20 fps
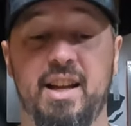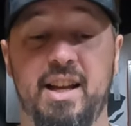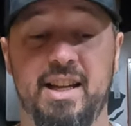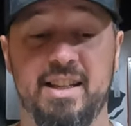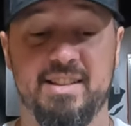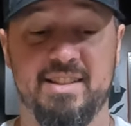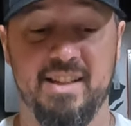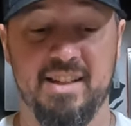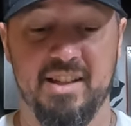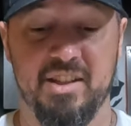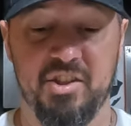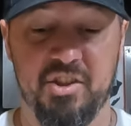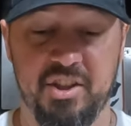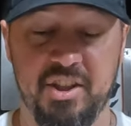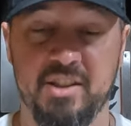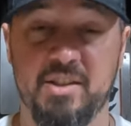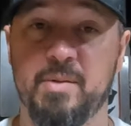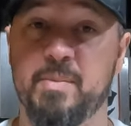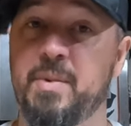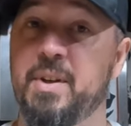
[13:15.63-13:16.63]
it's an
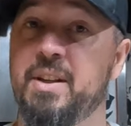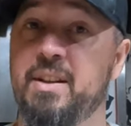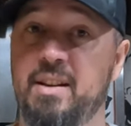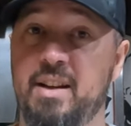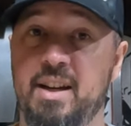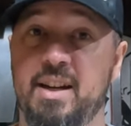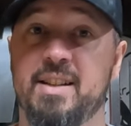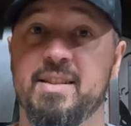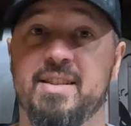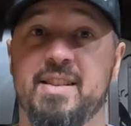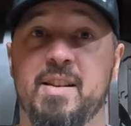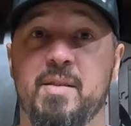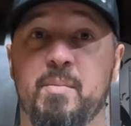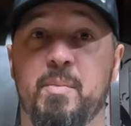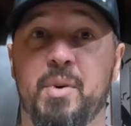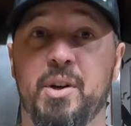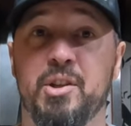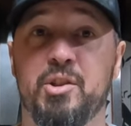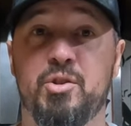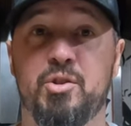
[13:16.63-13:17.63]
adjustment, yes,
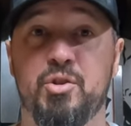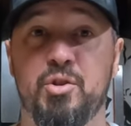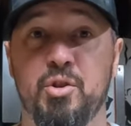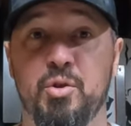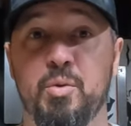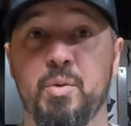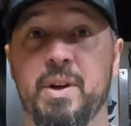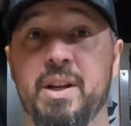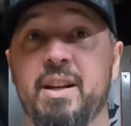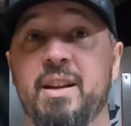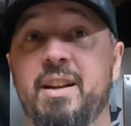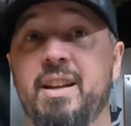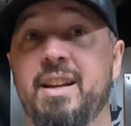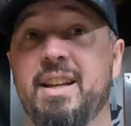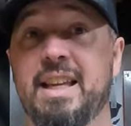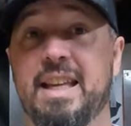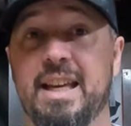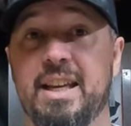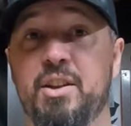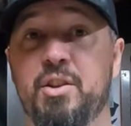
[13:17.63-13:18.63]
but do it.
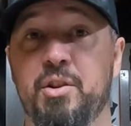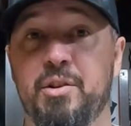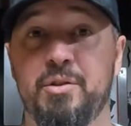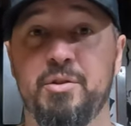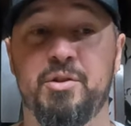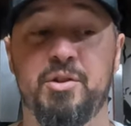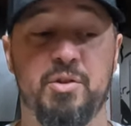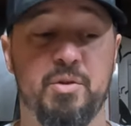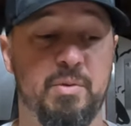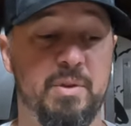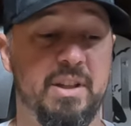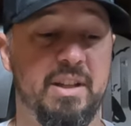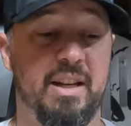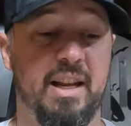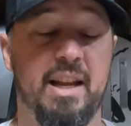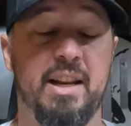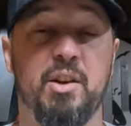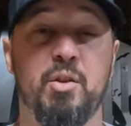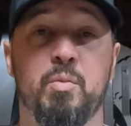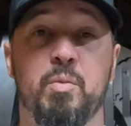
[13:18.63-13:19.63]
Get used to
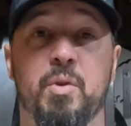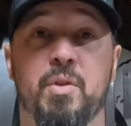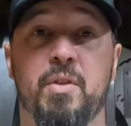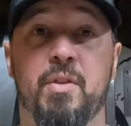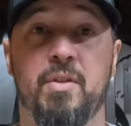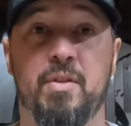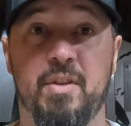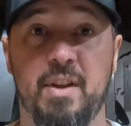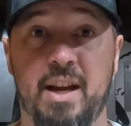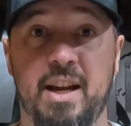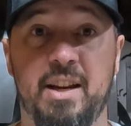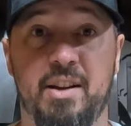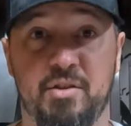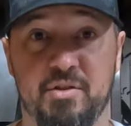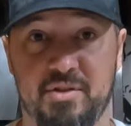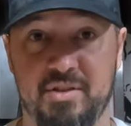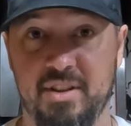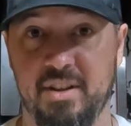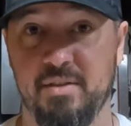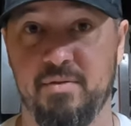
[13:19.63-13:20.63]
it and you will thank
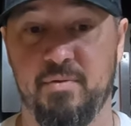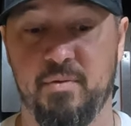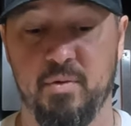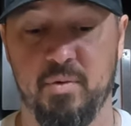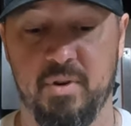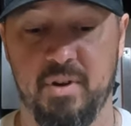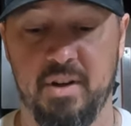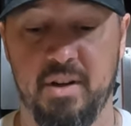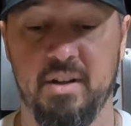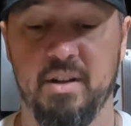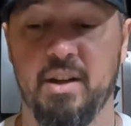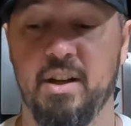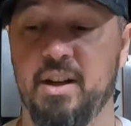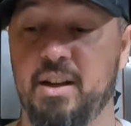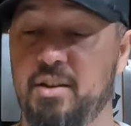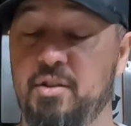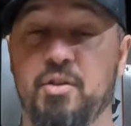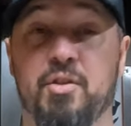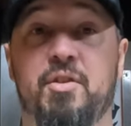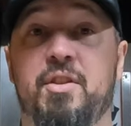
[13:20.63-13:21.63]
yourself for it.
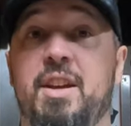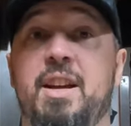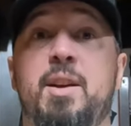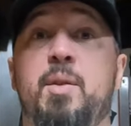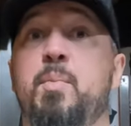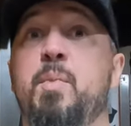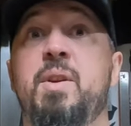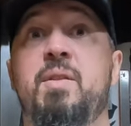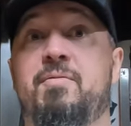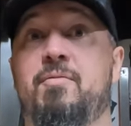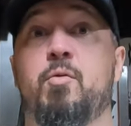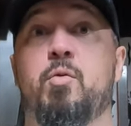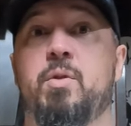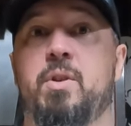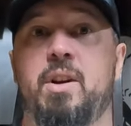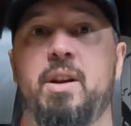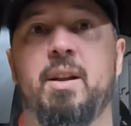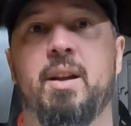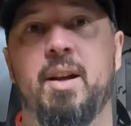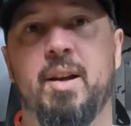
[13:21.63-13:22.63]
You'll thank me
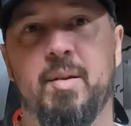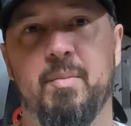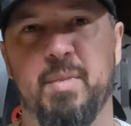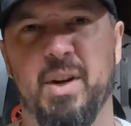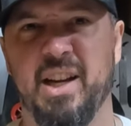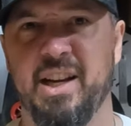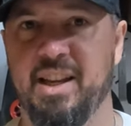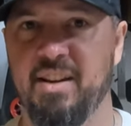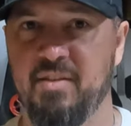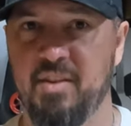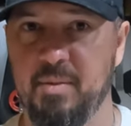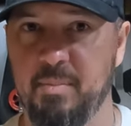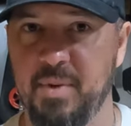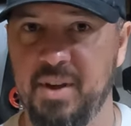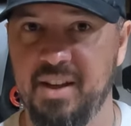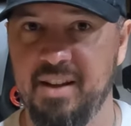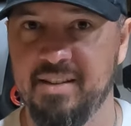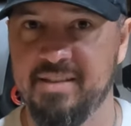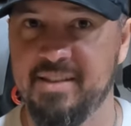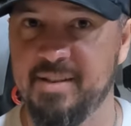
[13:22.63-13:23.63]
for it by giving
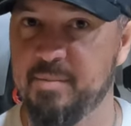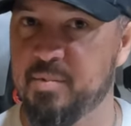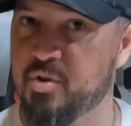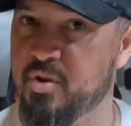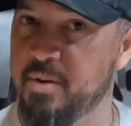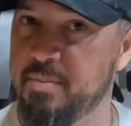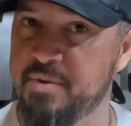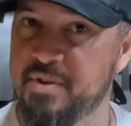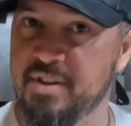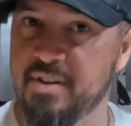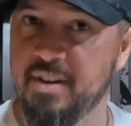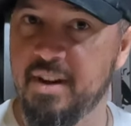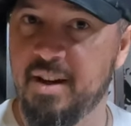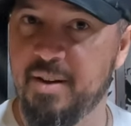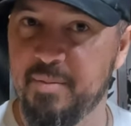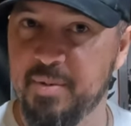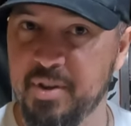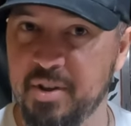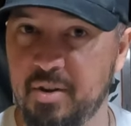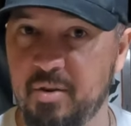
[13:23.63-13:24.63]
me a subscription
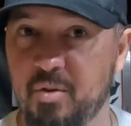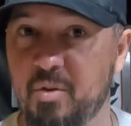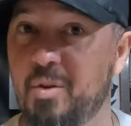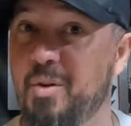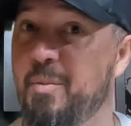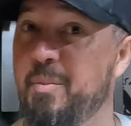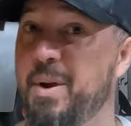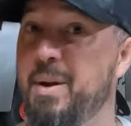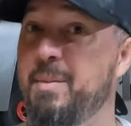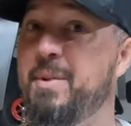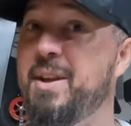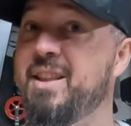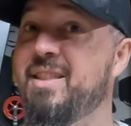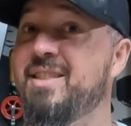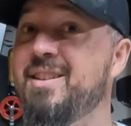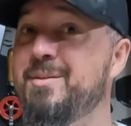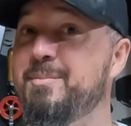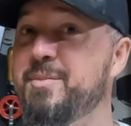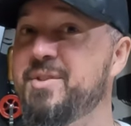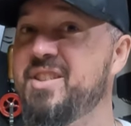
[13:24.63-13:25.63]
down below or maybe a
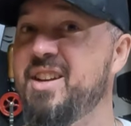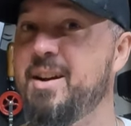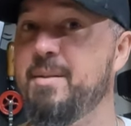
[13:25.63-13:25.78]
thumbs